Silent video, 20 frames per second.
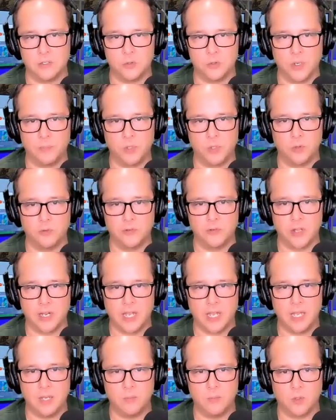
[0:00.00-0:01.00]
tripped over the
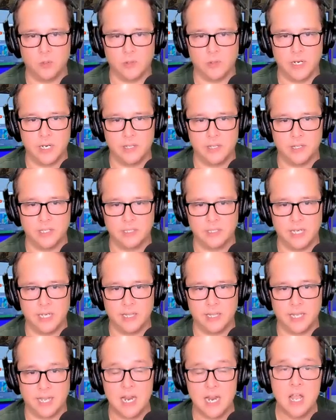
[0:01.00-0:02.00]
cable or anything
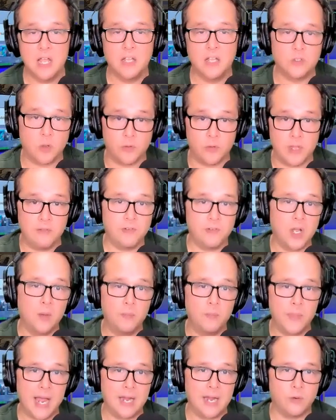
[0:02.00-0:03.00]
like that. So they've
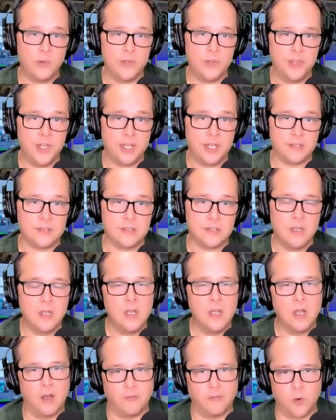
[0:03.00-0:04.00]
come back with this.
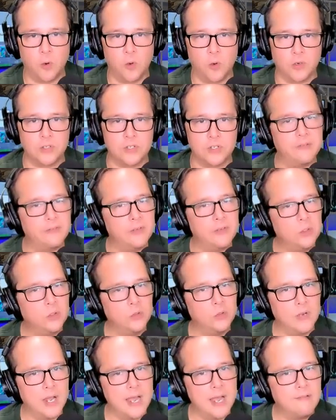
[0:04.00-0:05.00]
Of course, if you
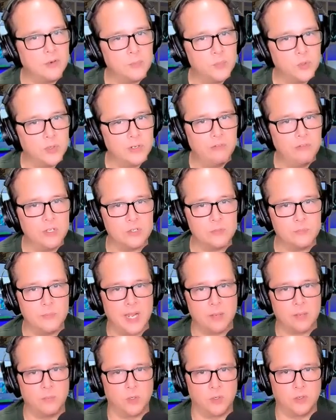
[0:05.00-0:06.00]
do have a previous
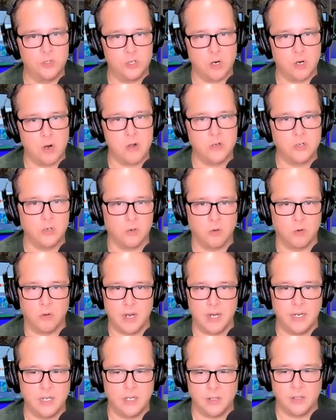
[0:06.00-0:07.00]
MacBook charger or
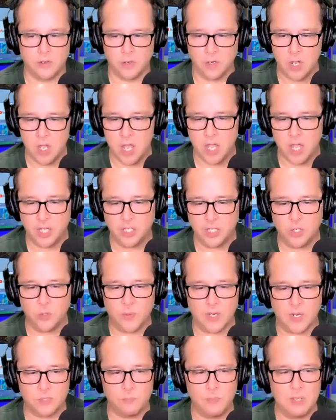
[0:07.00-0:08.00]
any other
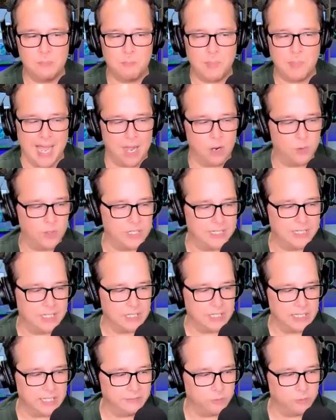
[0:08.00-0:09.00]
USB powered
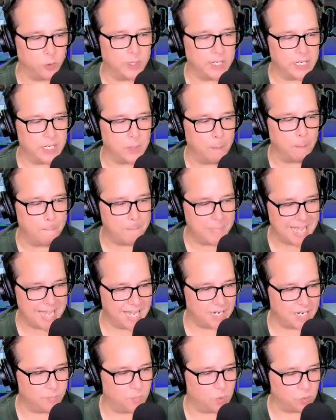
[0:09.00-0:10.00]
delivery
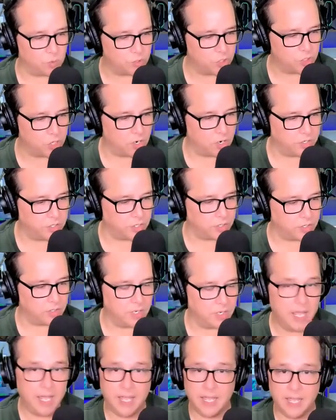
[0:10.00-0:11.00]
compatible
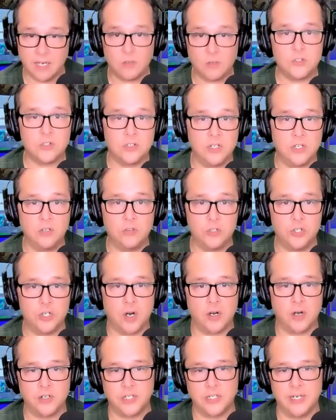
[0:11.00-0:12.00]
charger, it'll still
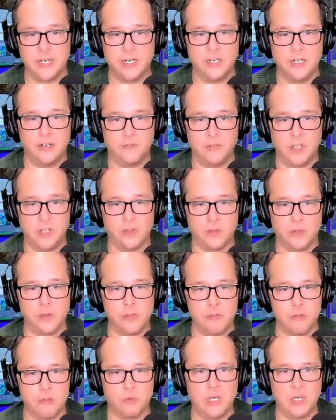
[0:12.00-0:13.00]
charge in any of the other
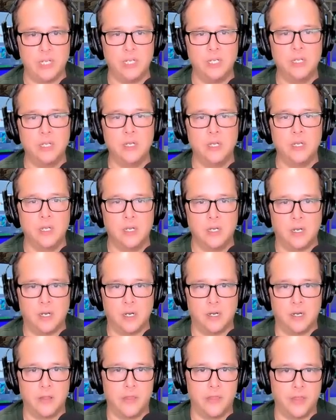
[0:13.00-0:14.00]
three
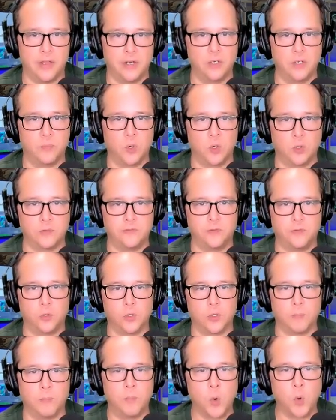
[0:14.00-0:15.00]
Thunderbolt
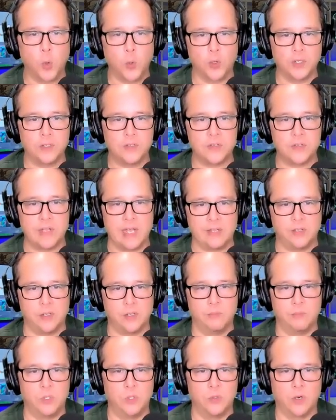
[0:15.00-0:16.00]
4 ports that the
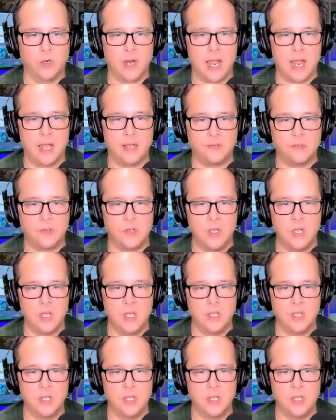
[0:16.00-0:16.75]
computer has.